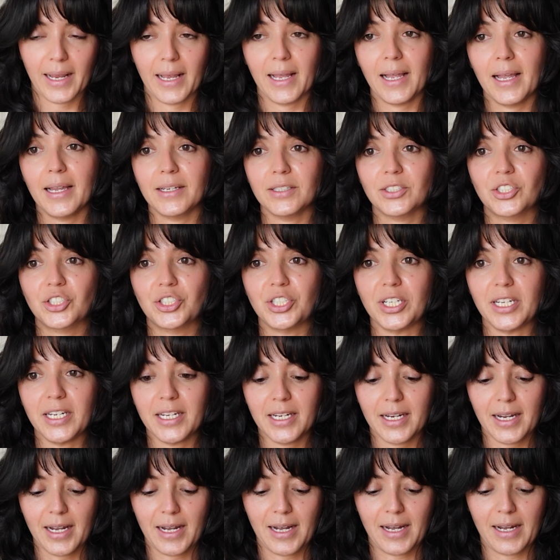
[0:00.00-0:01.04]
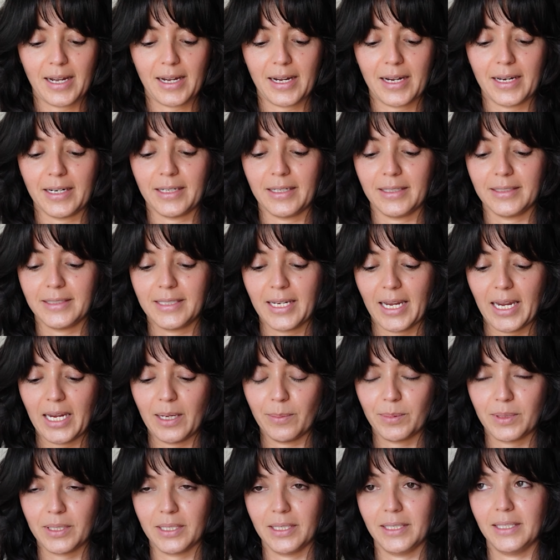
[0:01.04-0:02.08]
She had
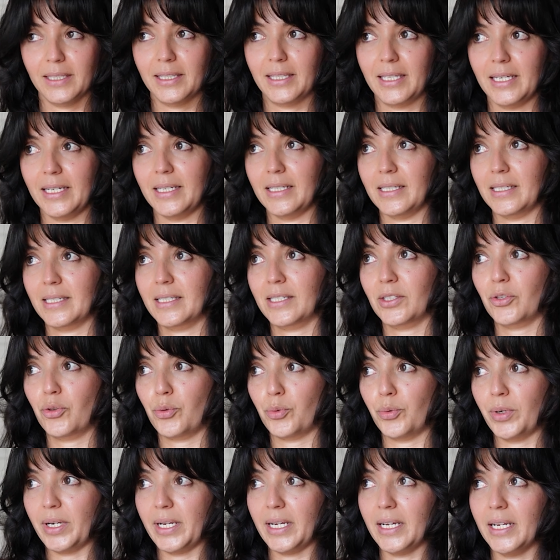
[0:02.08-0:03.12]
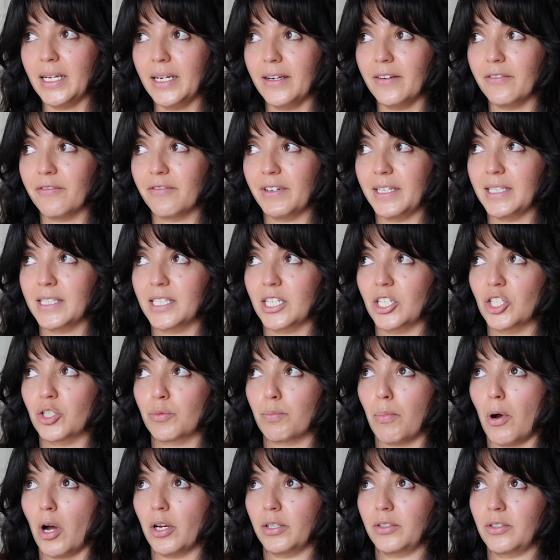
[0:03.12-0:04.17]
taped these 3 vintage
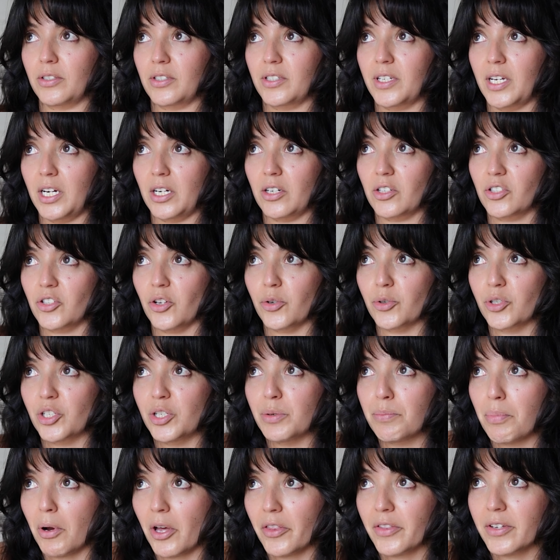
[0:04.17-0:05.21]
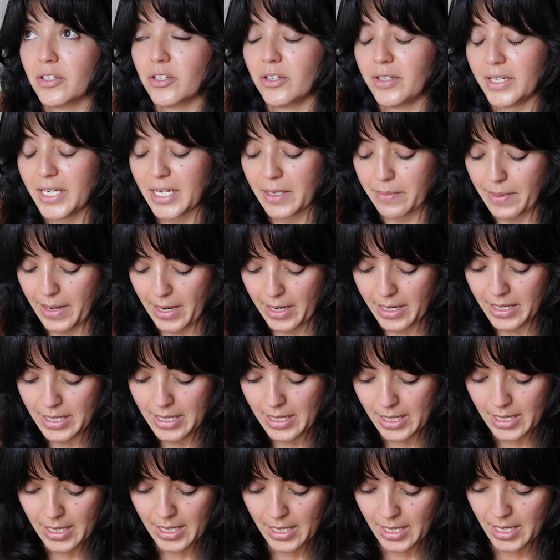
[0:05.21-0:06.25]
buttons here. So she bought this on eBay.
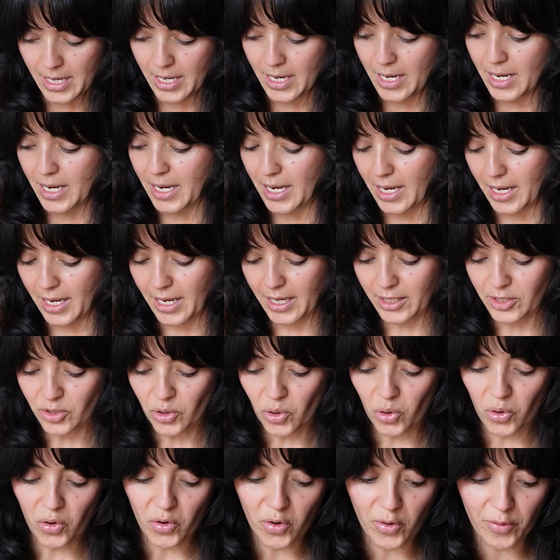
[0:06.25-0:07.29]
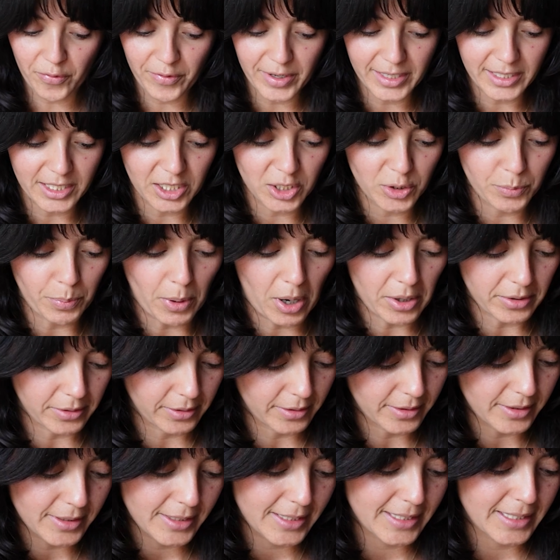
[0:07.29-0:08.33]
It's all vintage
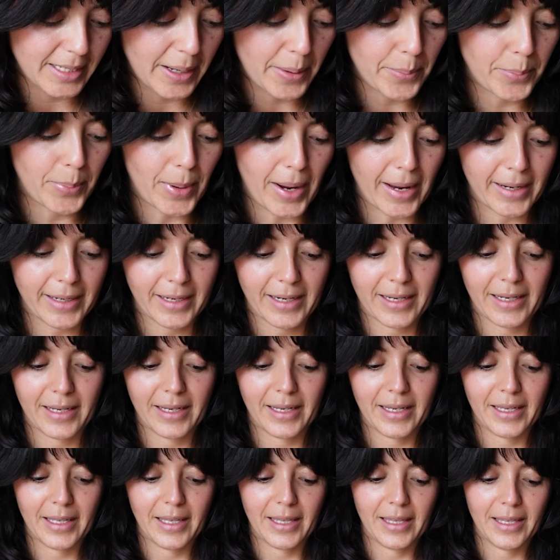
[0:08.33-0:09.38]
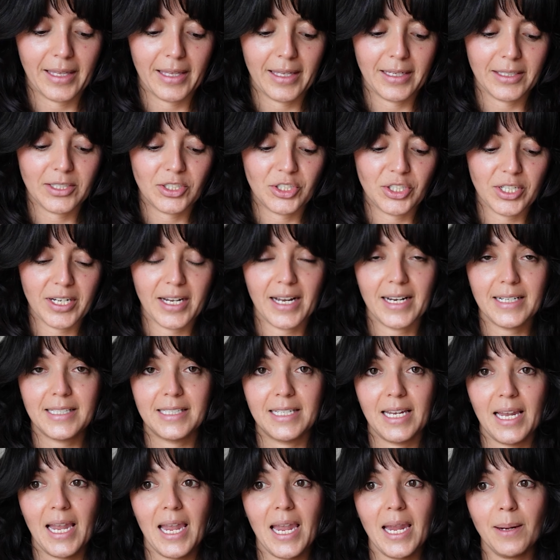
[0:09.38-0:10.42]
buttons, but she had
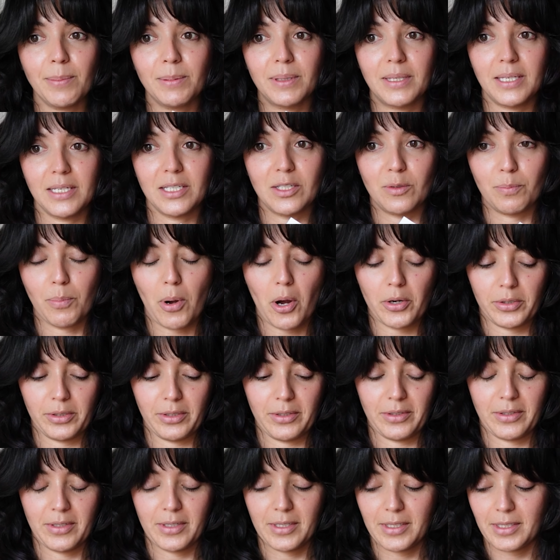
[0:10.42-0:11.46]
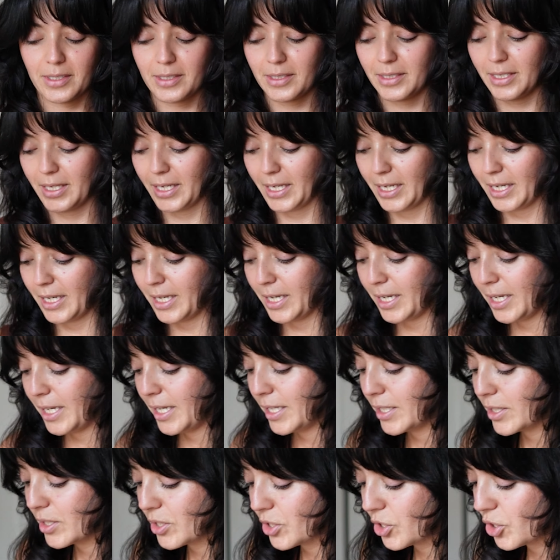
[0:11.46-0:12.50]
taped these buttons
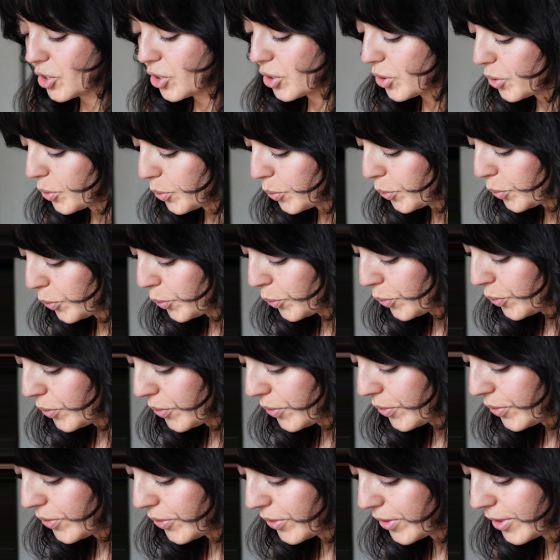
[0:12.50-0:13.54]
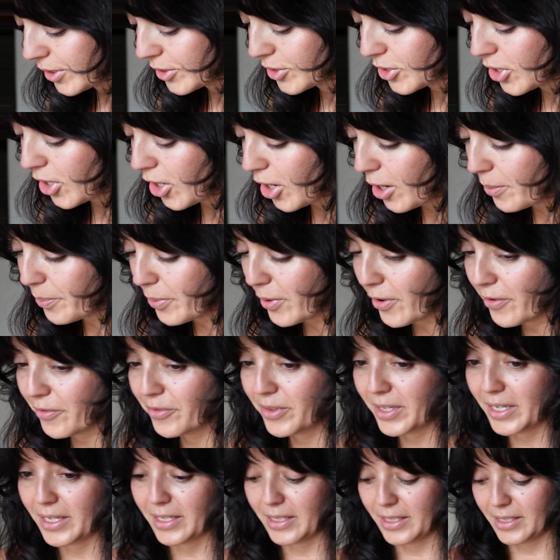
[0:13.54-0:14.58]
to the top of
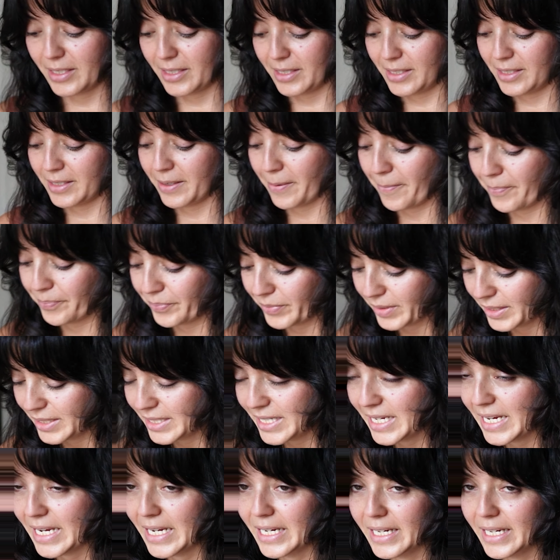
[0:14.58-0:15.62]
this tin